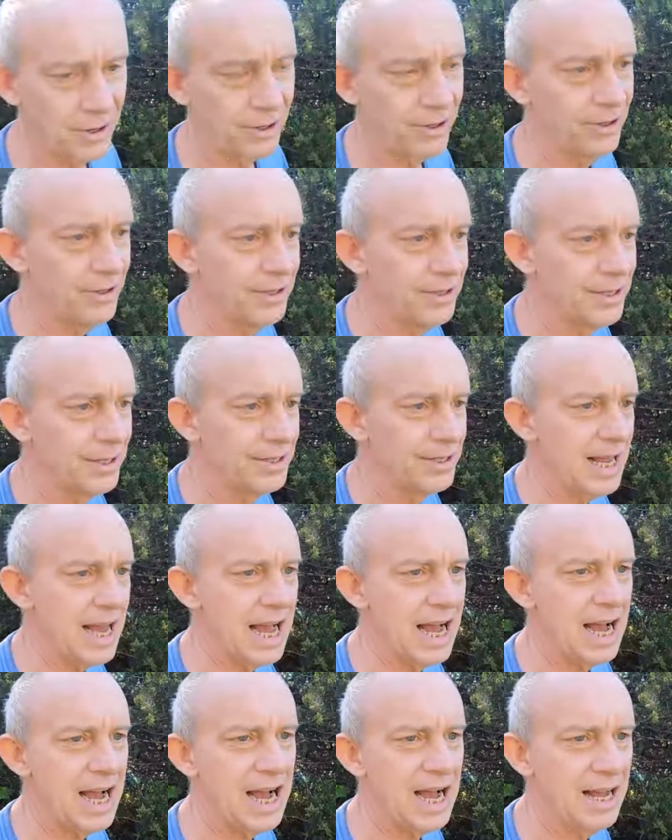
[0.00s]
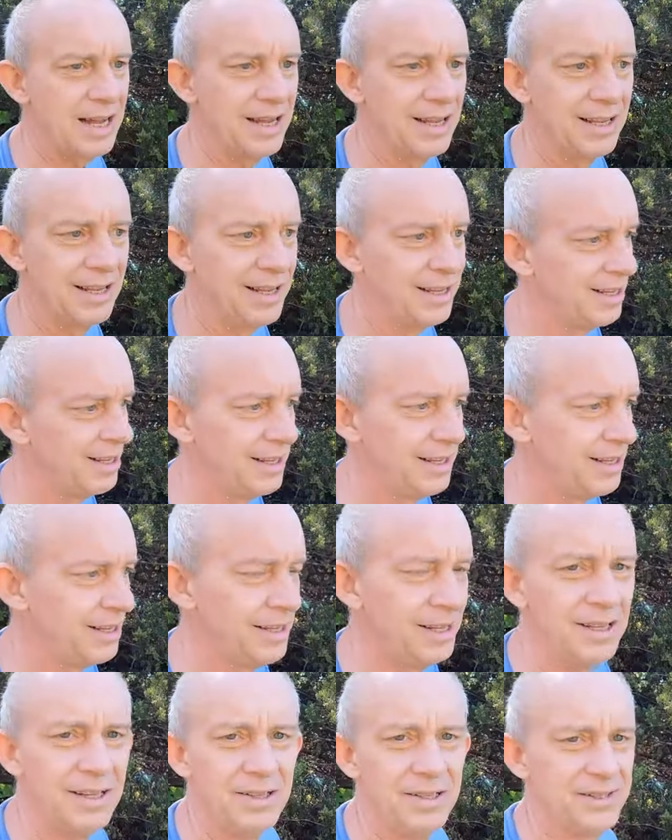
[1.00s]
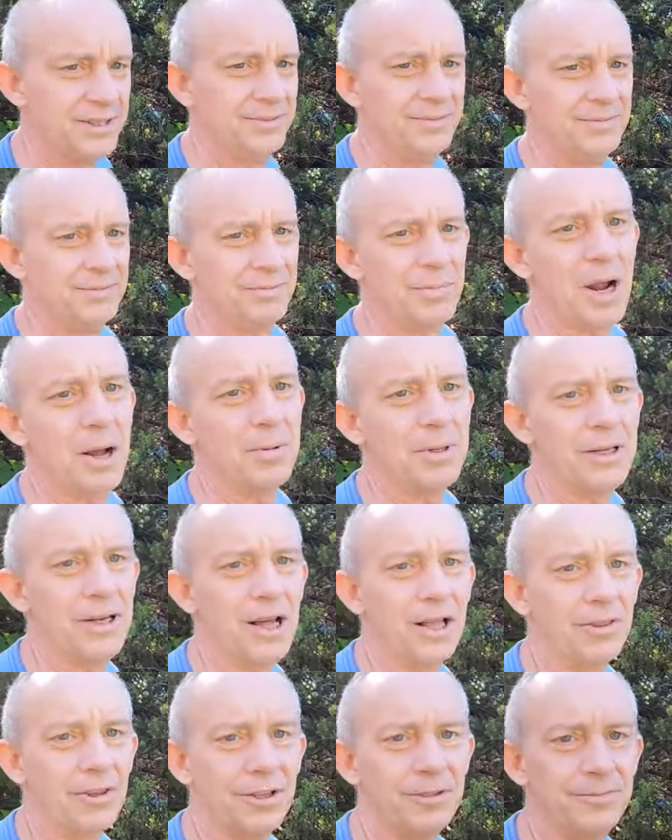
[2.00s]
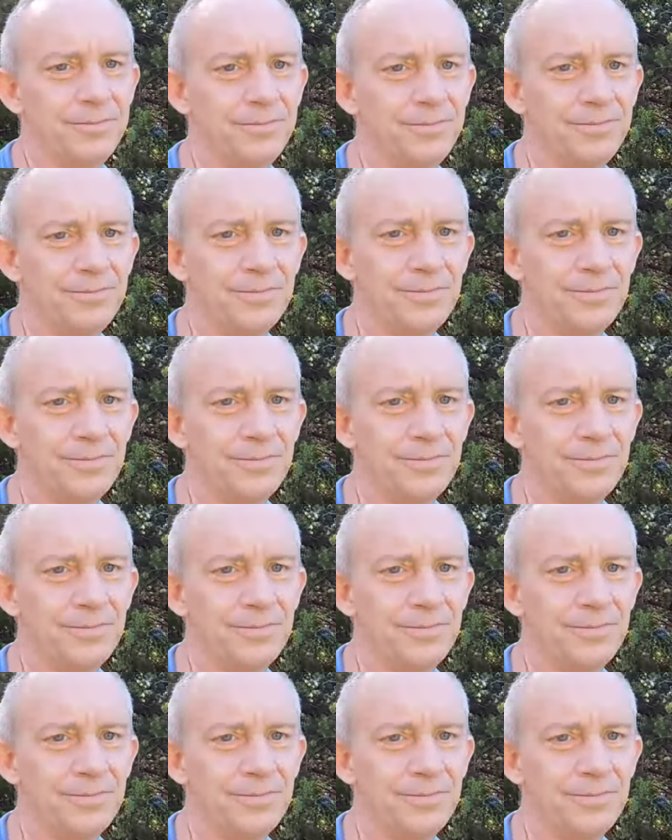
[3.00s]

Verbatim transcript: on her and says, ah, probably nothing.